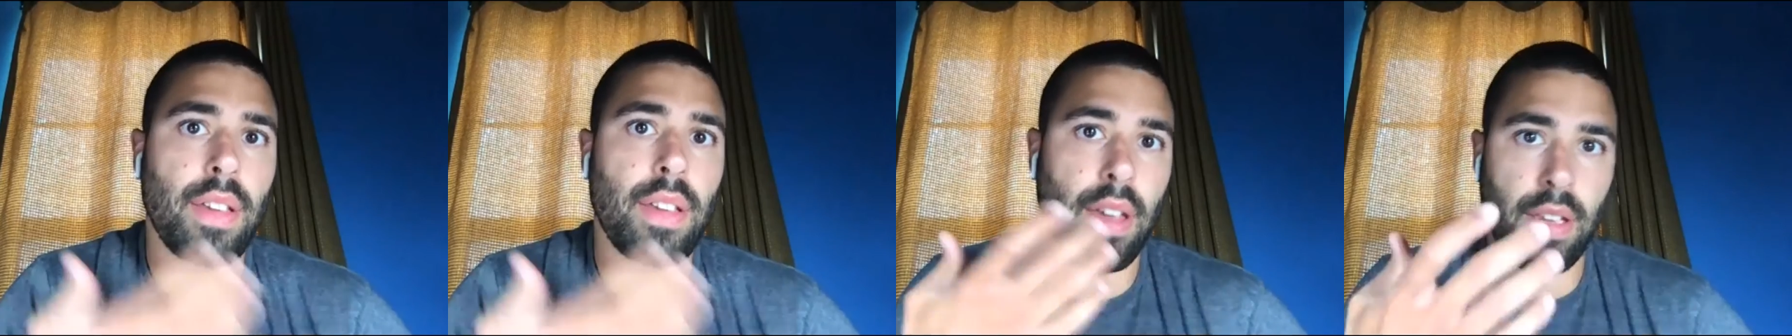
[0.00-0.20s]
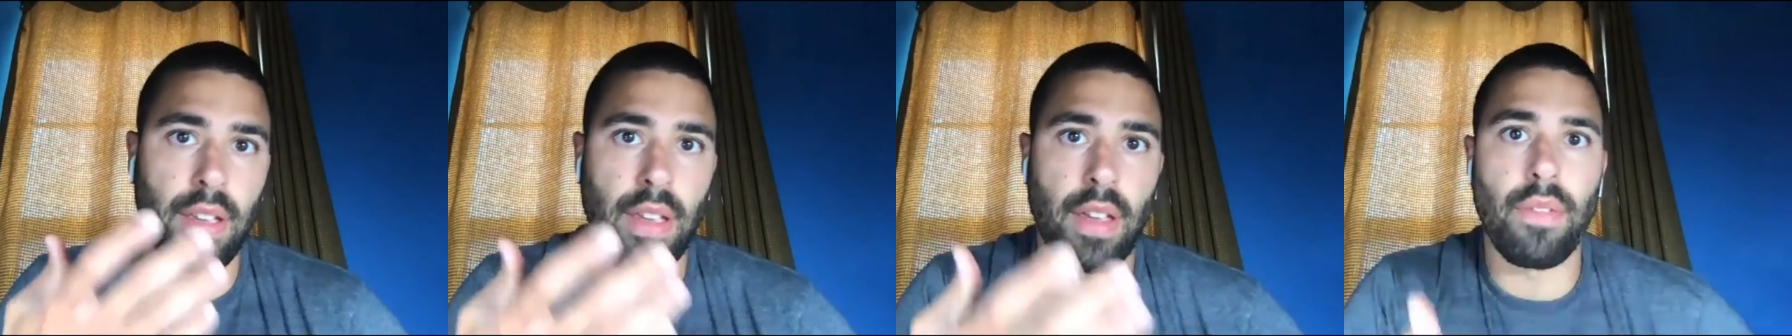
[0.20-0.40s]

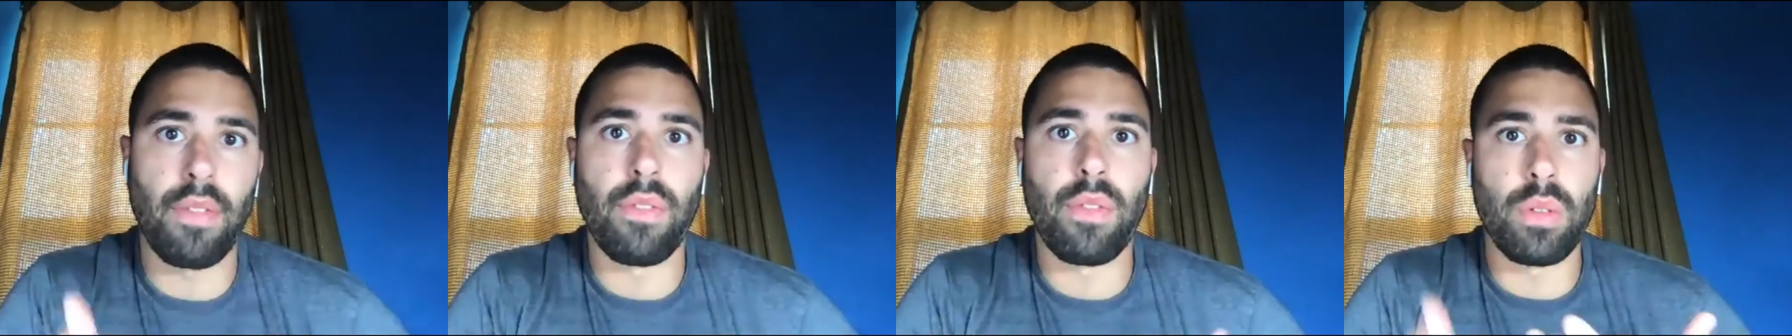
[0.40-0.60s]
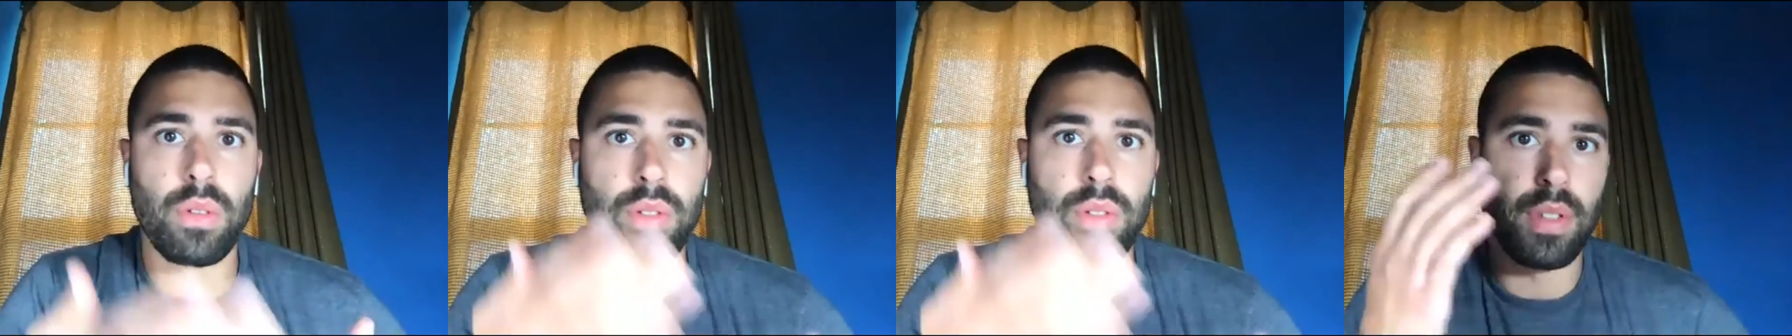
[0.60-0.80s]
kind of got
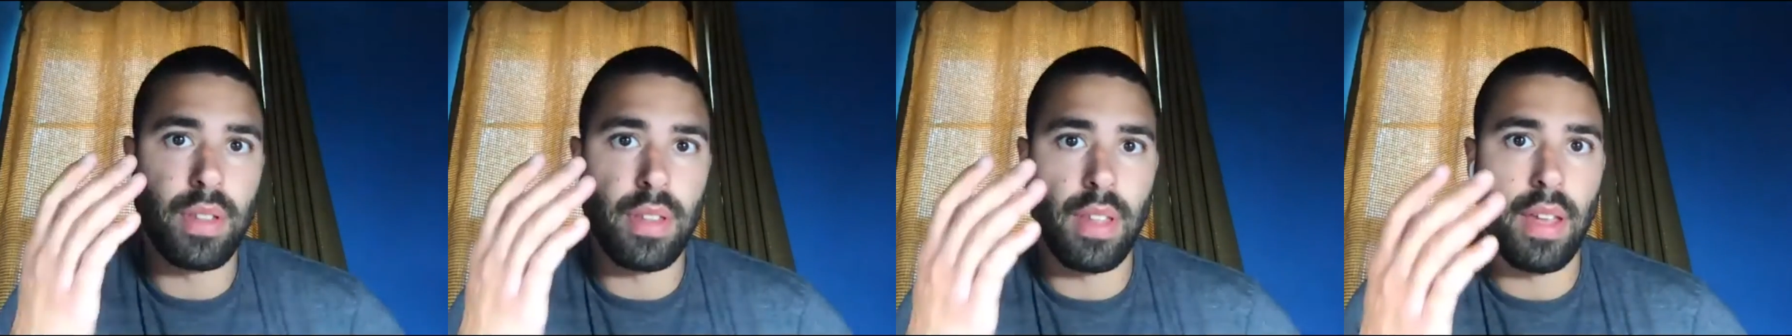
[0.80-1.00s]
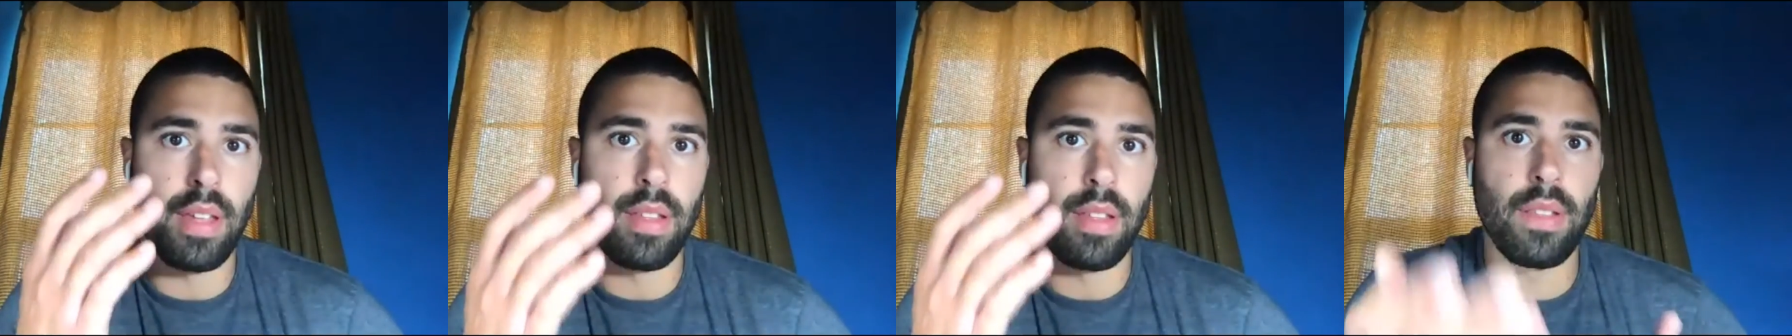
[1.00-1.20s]
forced in
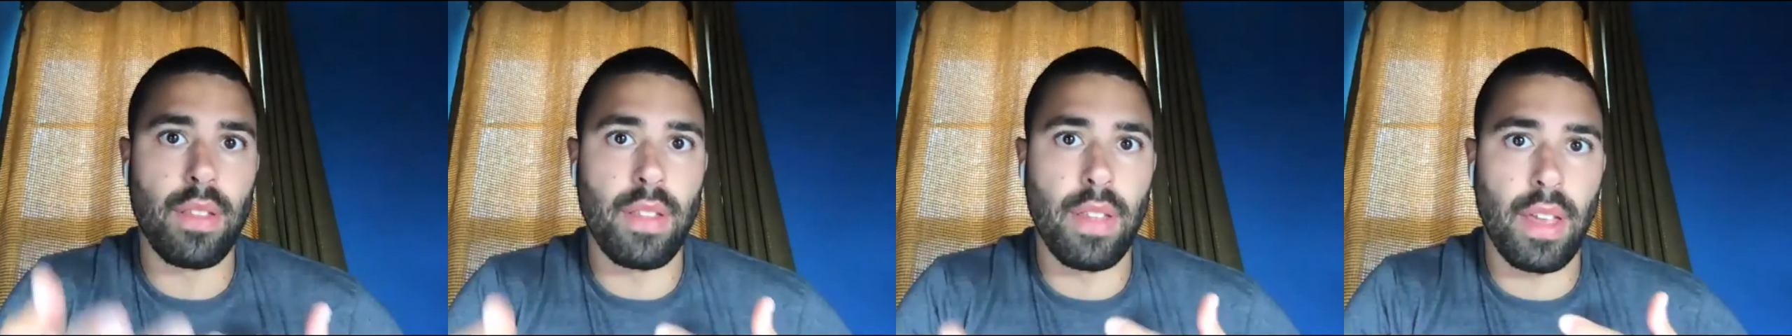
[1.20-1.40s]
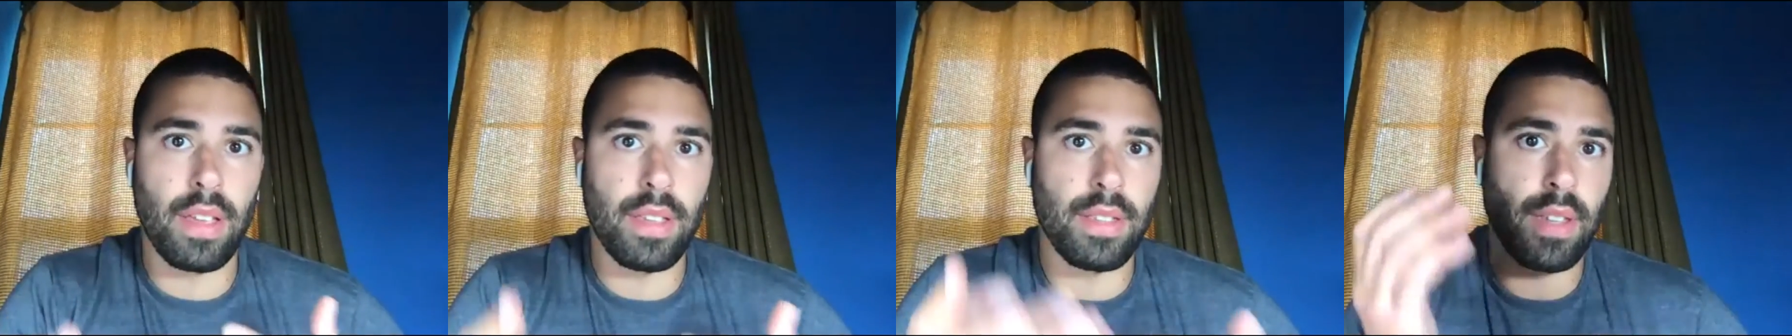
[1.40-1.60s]
that
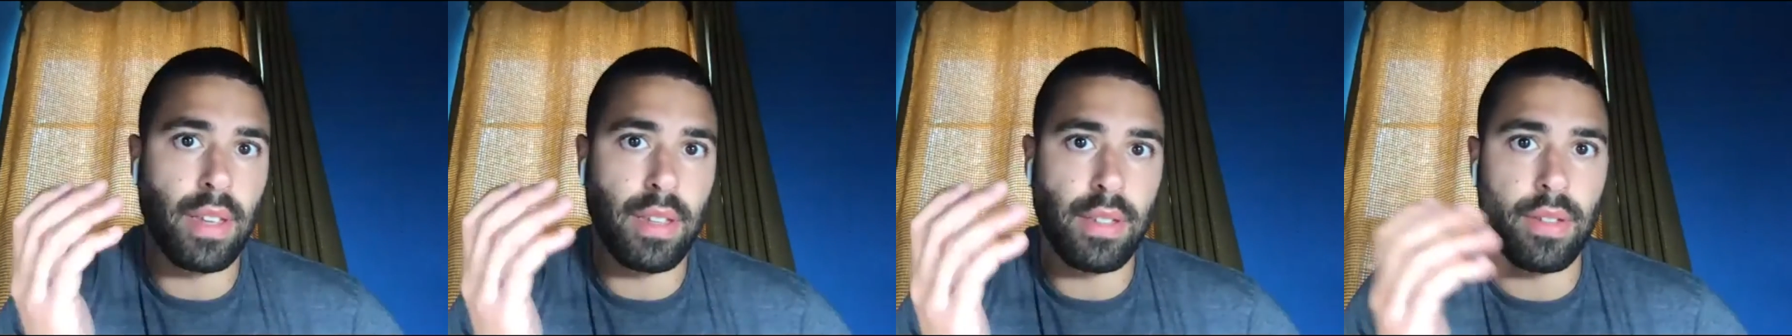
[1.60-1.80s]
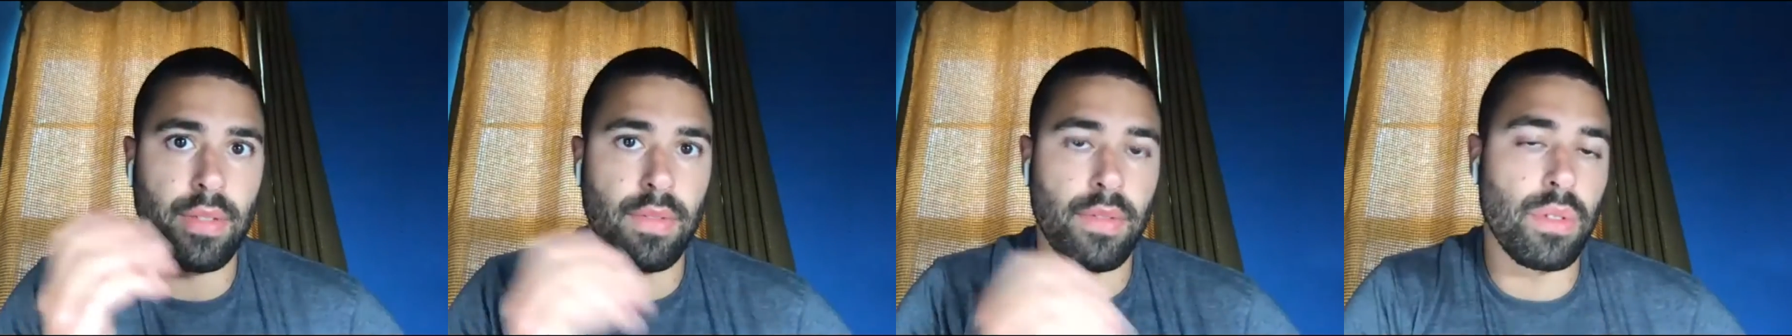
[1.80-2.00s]

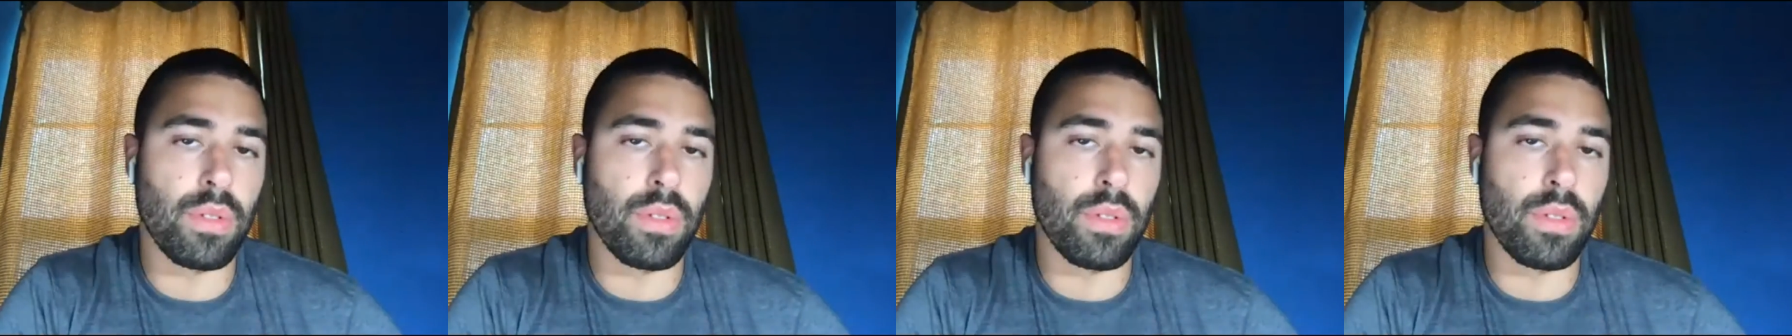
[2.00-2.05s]
excessive